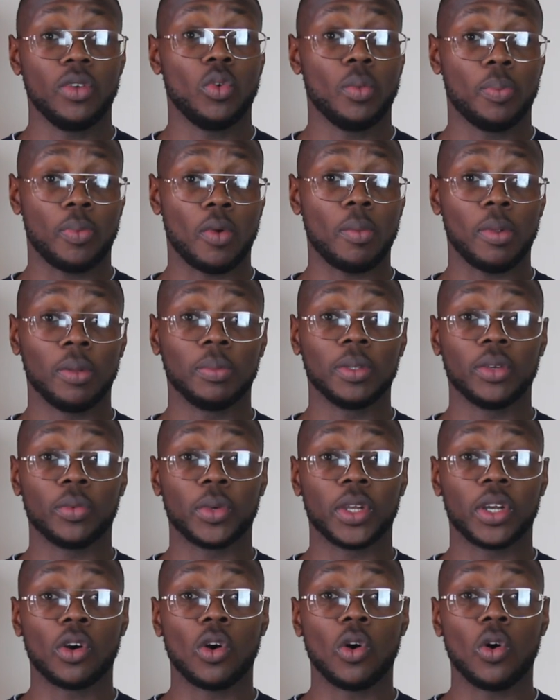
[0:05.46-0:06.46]
Many will probably
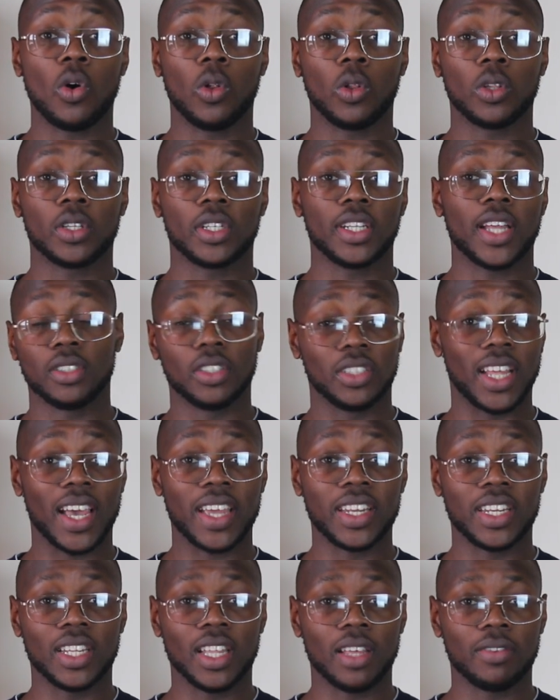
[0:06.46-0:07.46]
recall the
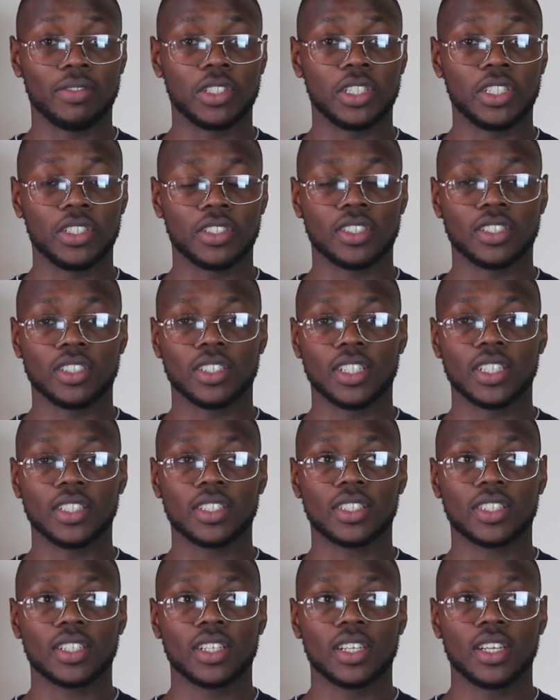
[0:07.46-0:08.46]
9-11
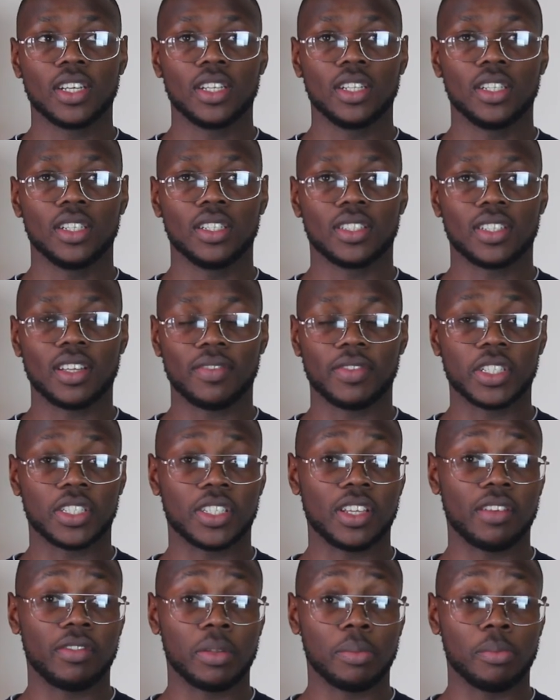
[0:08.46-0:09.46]
incident, the
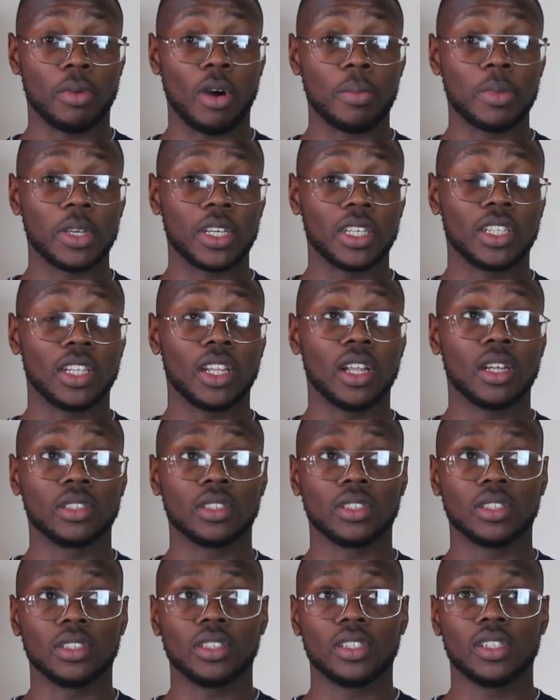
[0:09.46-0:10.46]
7-7 bombing in
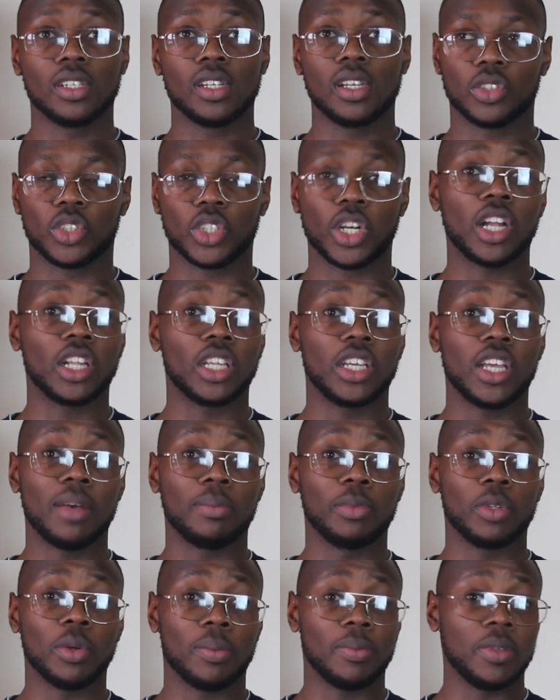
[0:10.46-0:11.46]
London, the Charlie
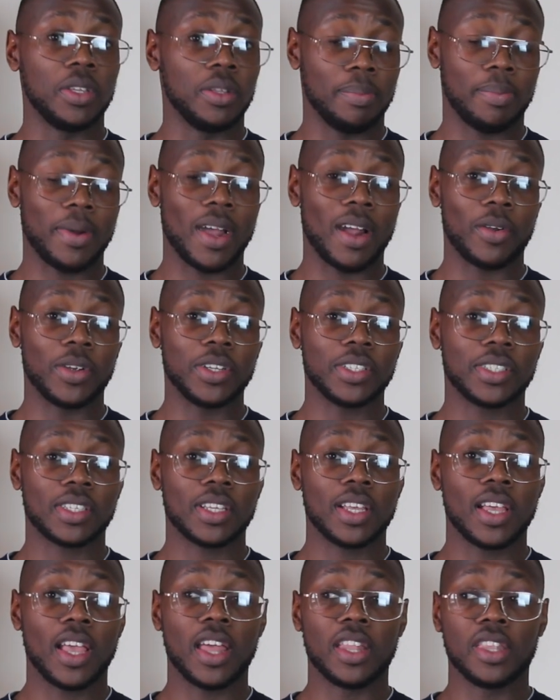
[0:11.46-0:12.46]
Hebdo in
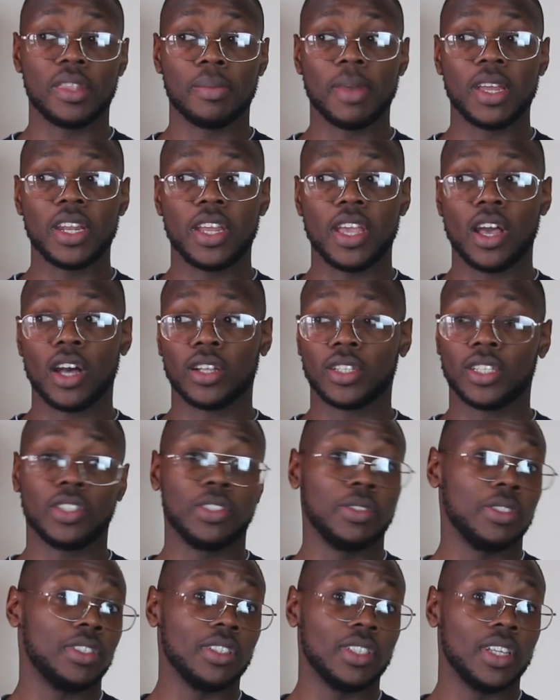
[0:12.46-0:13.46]
Paris, and many
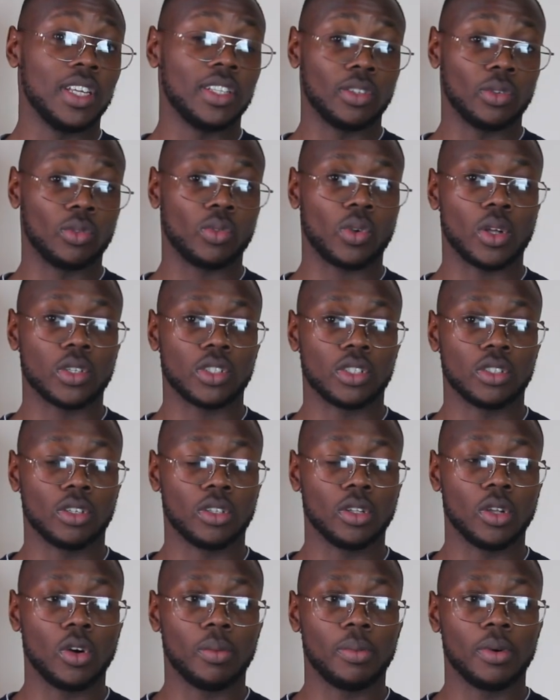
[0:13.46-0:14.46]
other incidents across
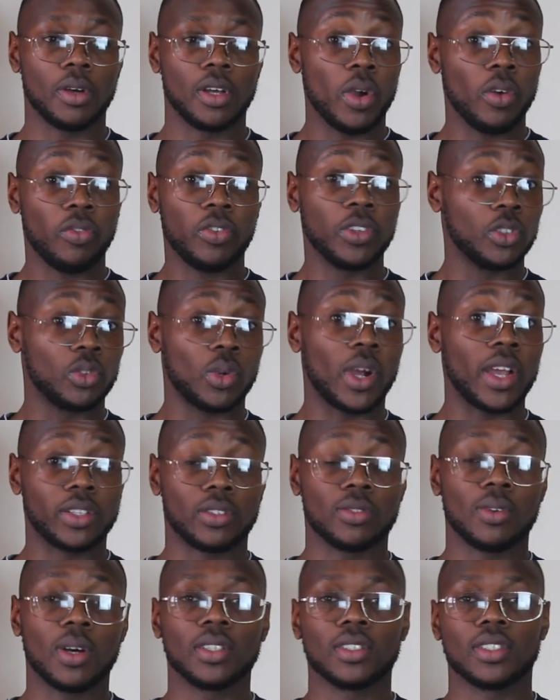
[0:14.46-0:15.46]
the globe. We often
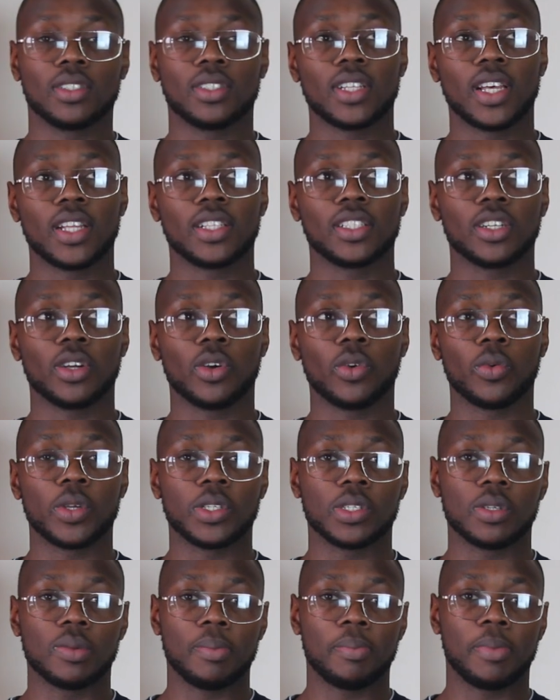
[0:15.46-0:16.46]
try to understand
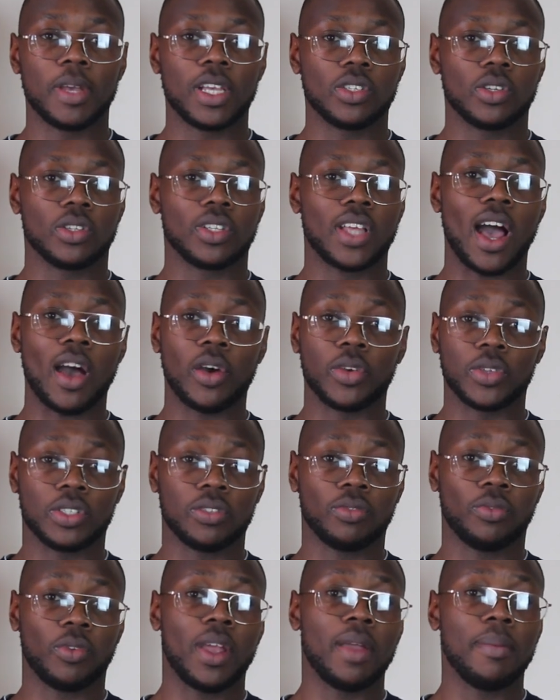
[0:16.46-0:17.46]
terrorism based on how
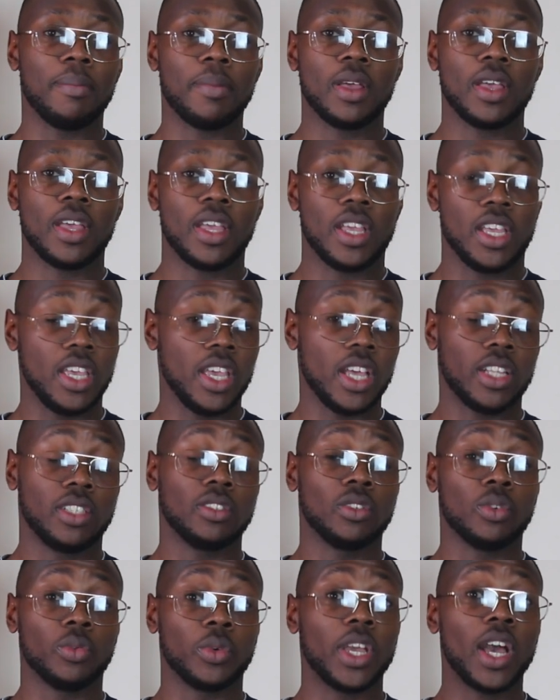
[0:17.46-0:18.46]
it's framed,
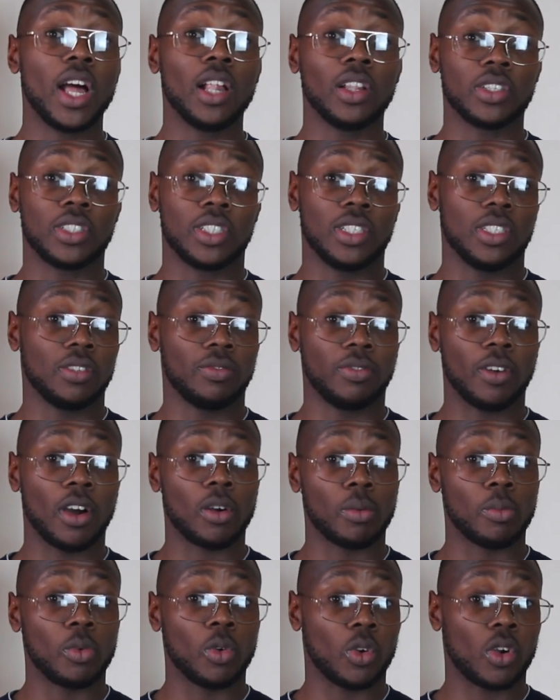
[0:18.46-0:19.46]
yet the reality is
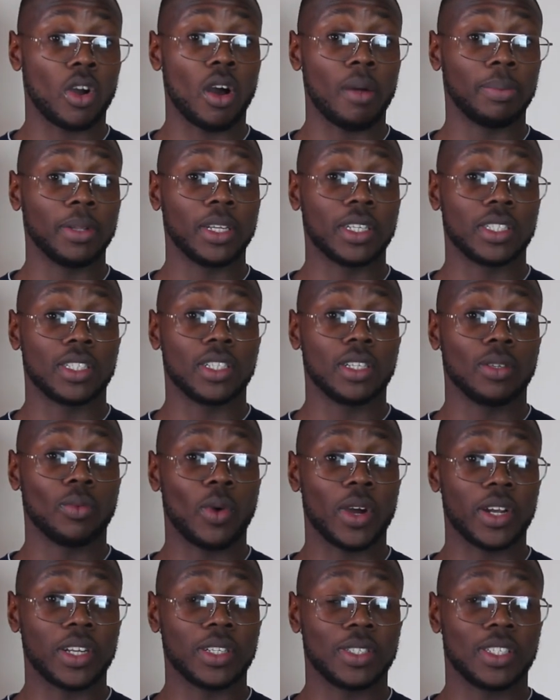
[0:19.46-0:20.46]
far more complex
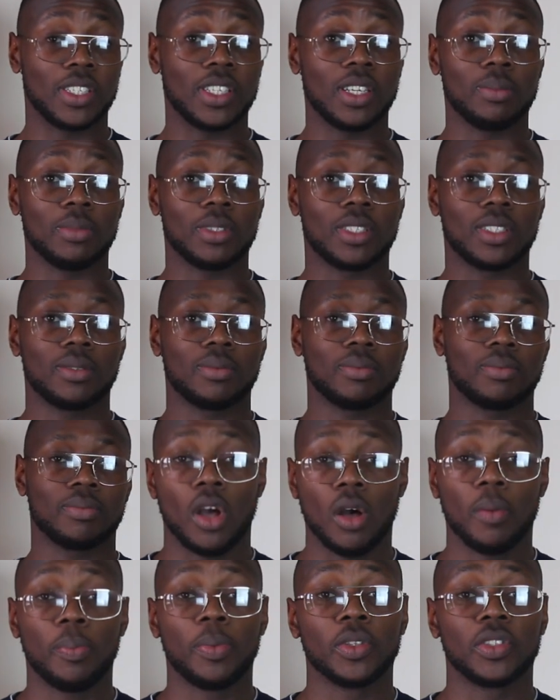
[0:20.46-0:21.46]
than what it seems.
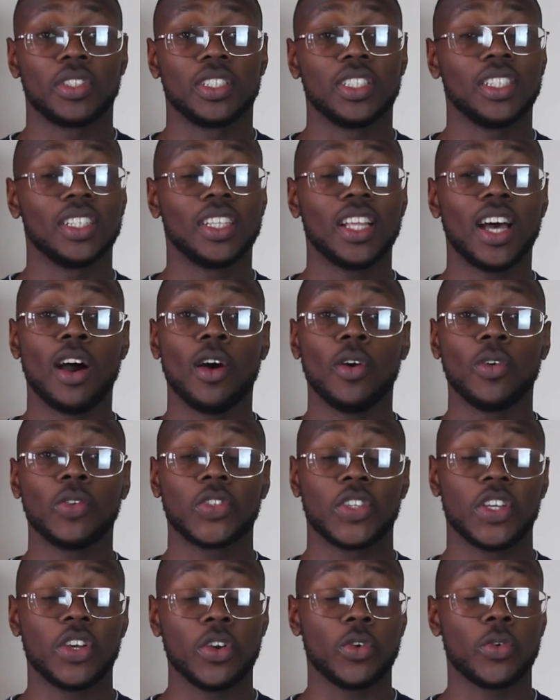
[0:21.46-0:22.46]
Up until
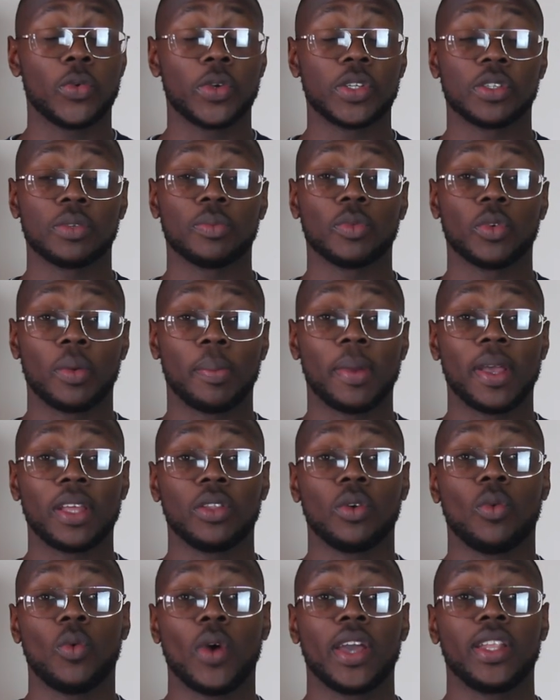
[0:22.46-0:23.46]
now, terrorism
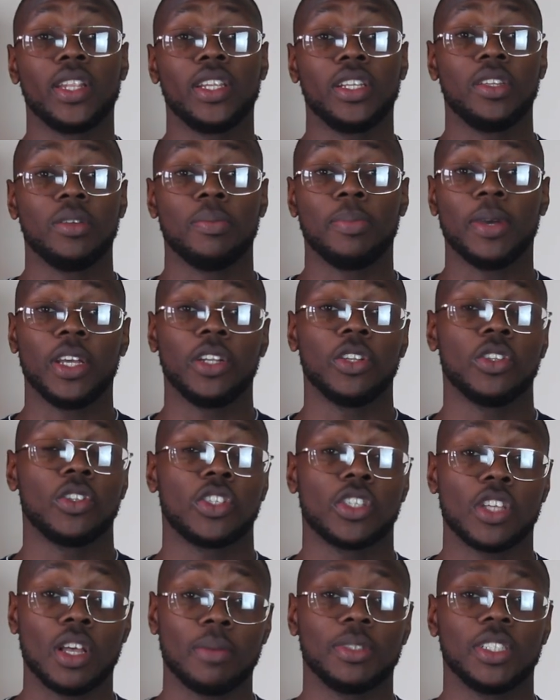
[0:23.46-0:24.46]
remained a widely
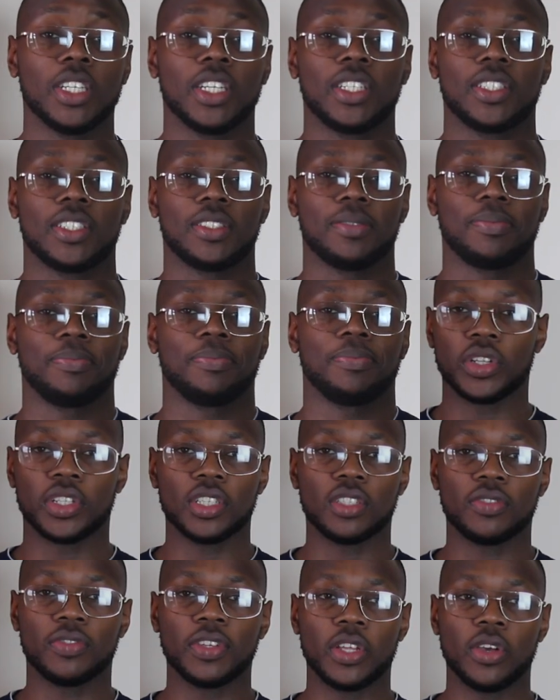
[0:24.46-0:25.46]
debated subject. So
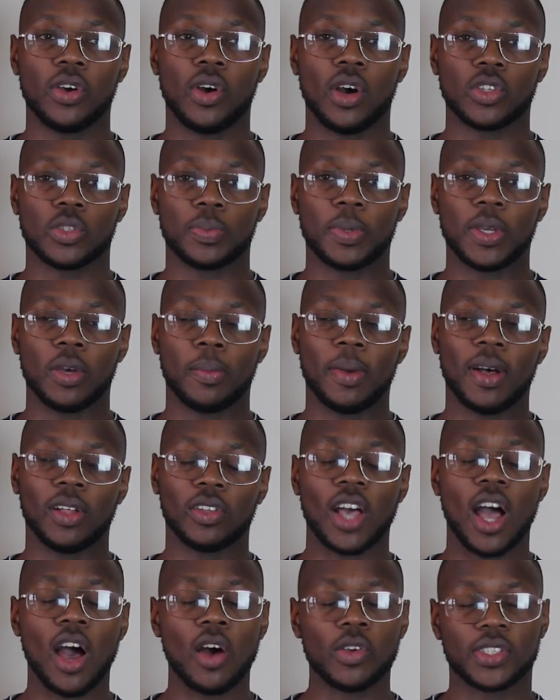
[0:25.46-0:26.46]
in this video, I'll speak
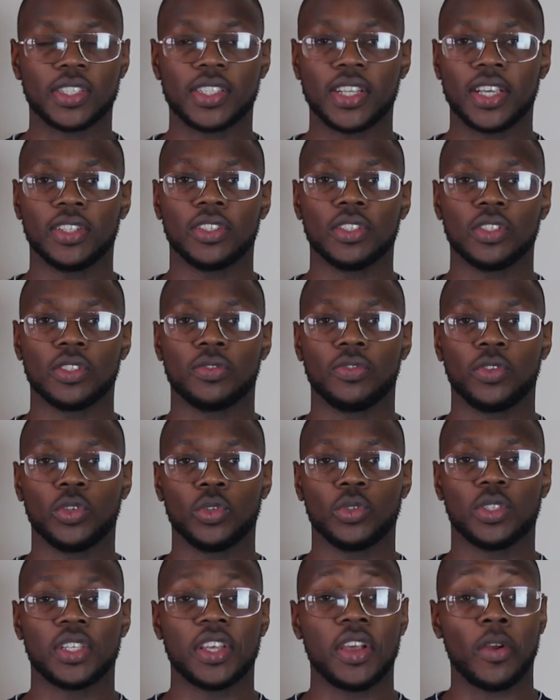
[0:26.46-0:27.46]
about how states
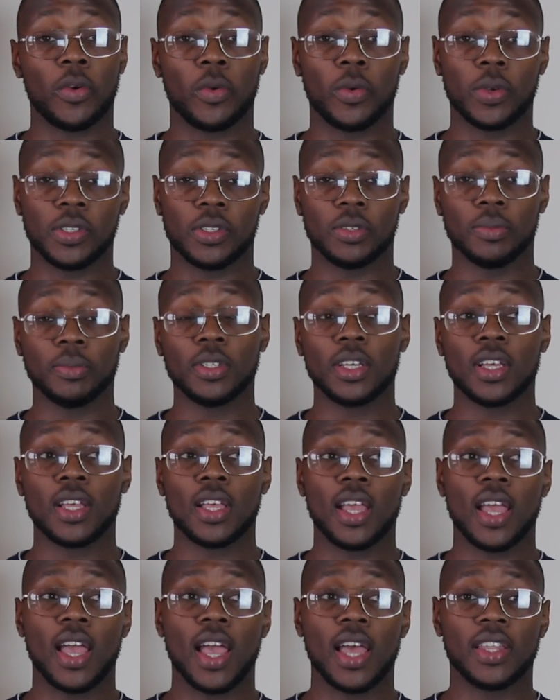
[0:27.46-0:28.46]
view terrorism
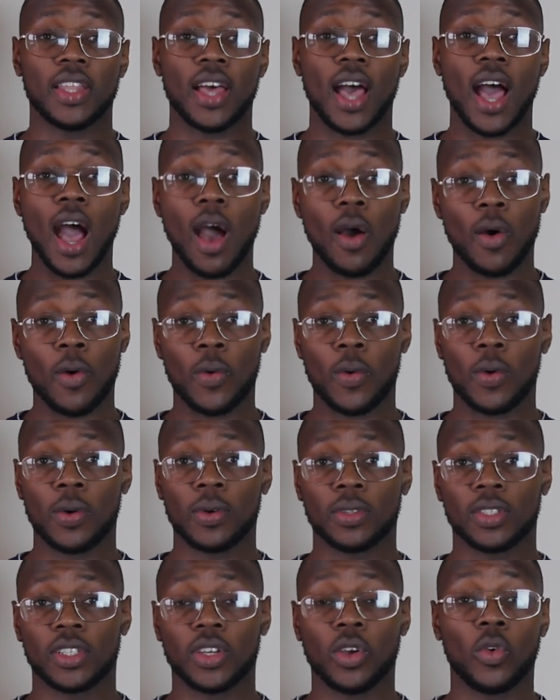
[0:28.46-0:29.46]
and how
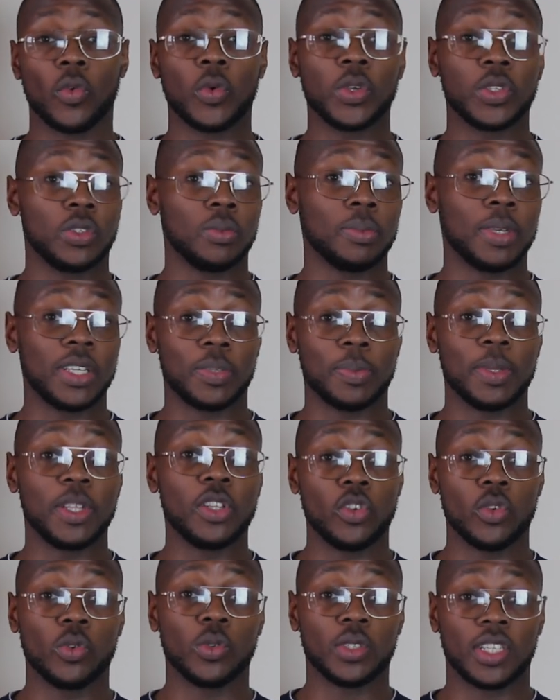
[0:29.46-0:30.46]
terrorism has
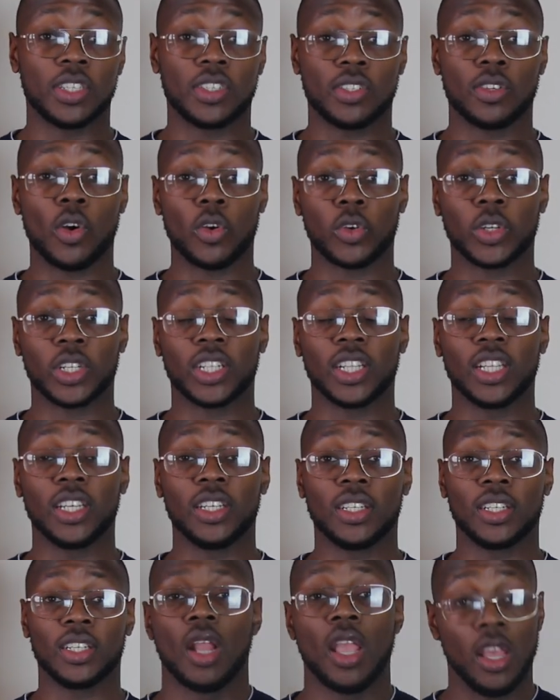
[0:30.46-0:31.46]
been used
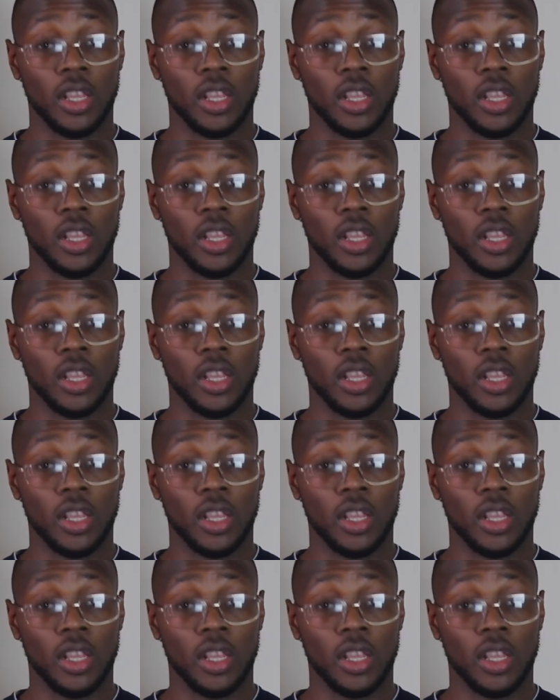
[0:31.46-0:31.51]
historically.